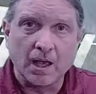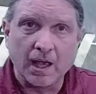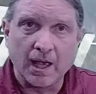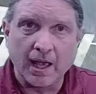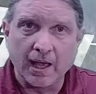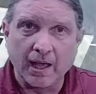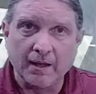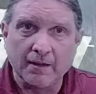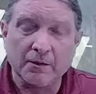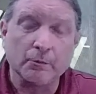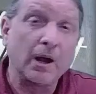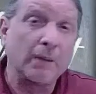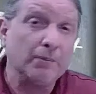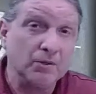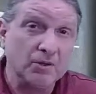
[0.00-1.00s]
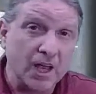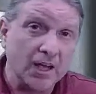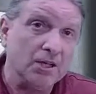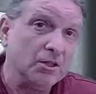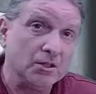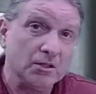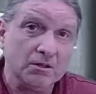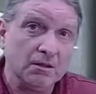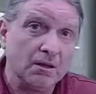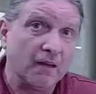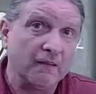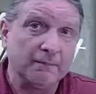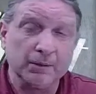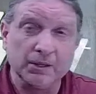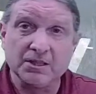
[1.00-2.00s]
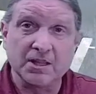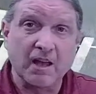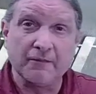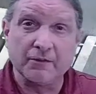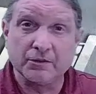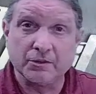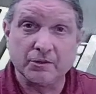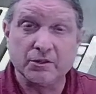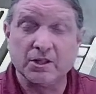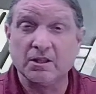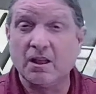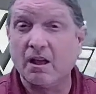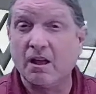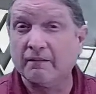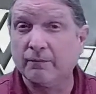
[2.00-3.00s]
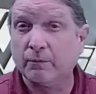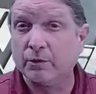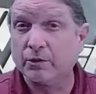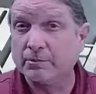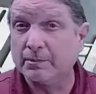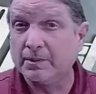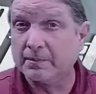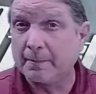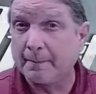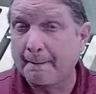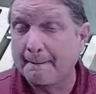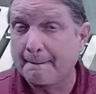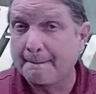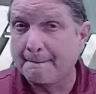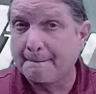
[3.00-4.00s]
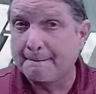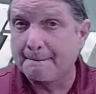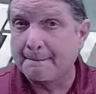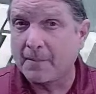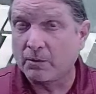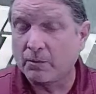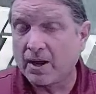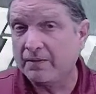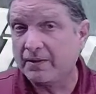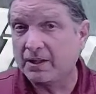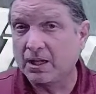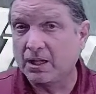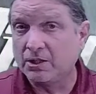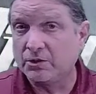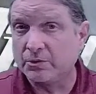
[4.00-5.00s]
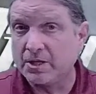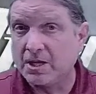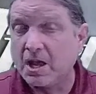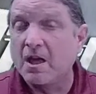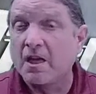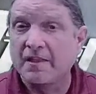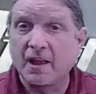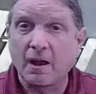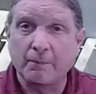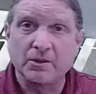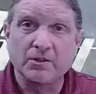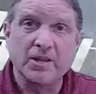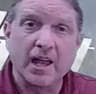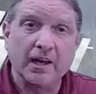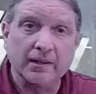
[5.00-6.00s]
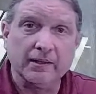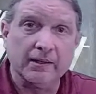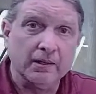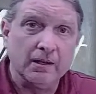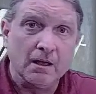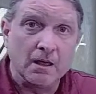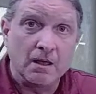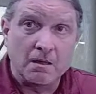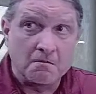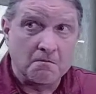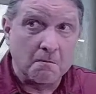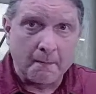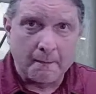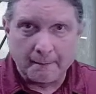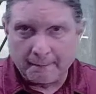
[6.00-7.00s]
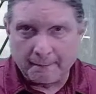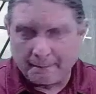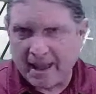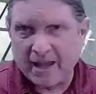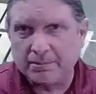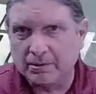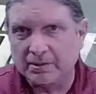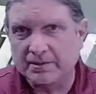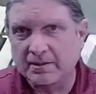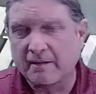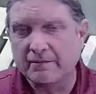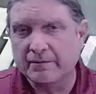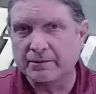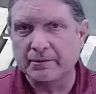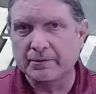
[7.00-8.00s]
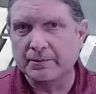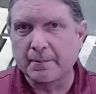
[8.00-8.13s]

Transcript: and the reputation of police officers and law enforcement around the country, they are protecting bad police officers.